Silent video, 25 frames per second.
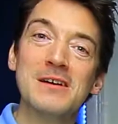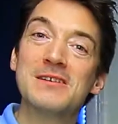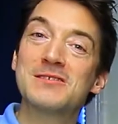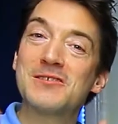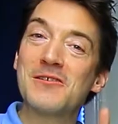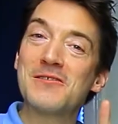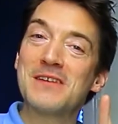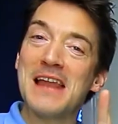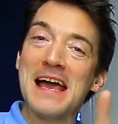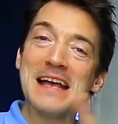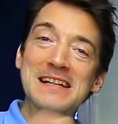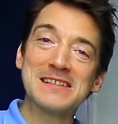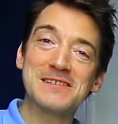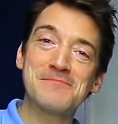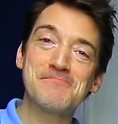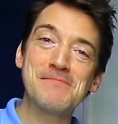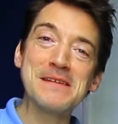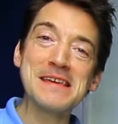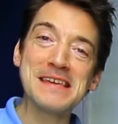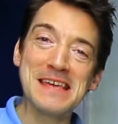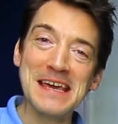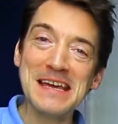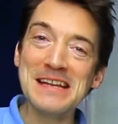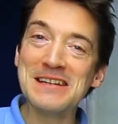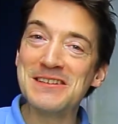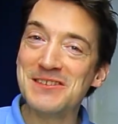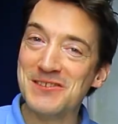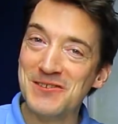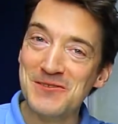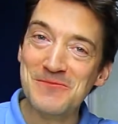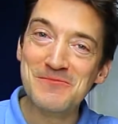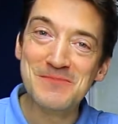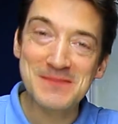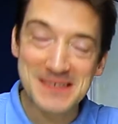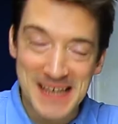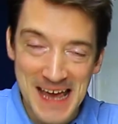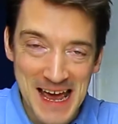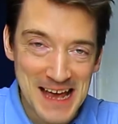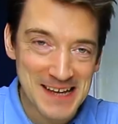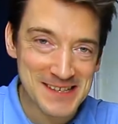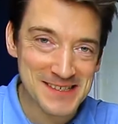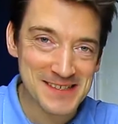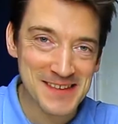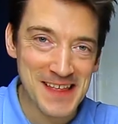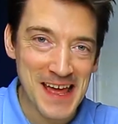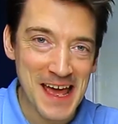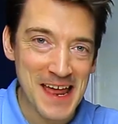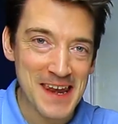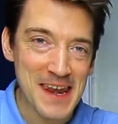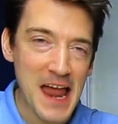So let's begin some tests
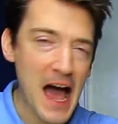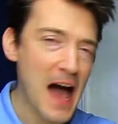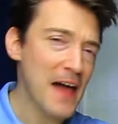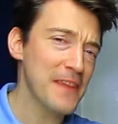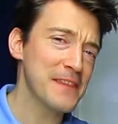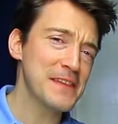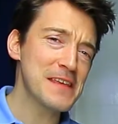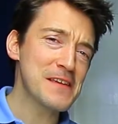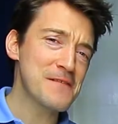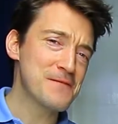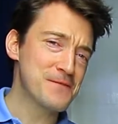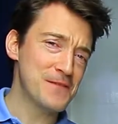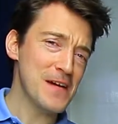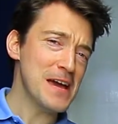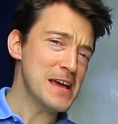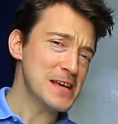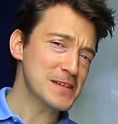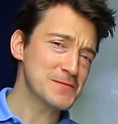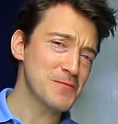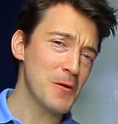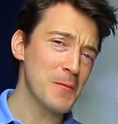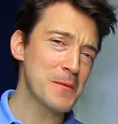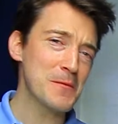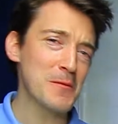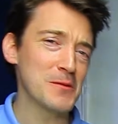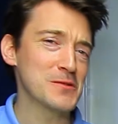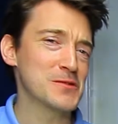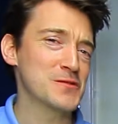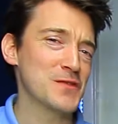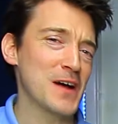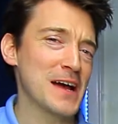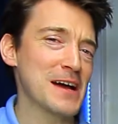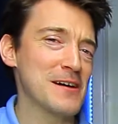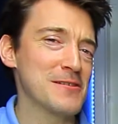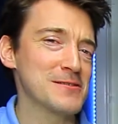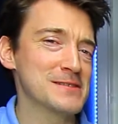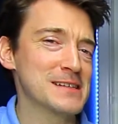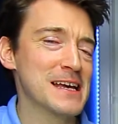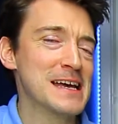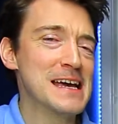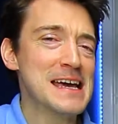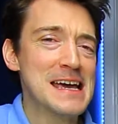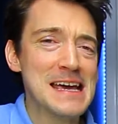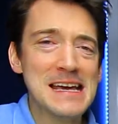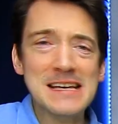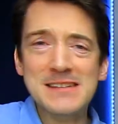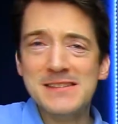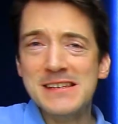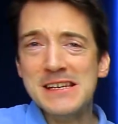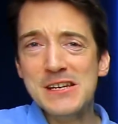then. And the first one we want to try out
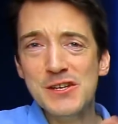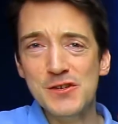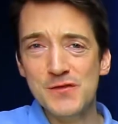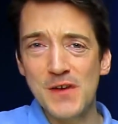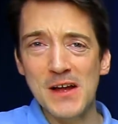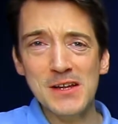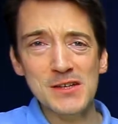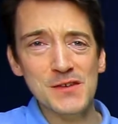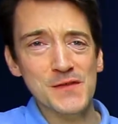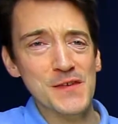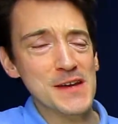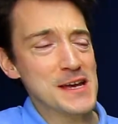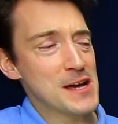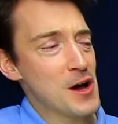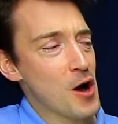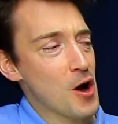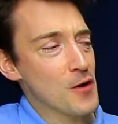is the transfer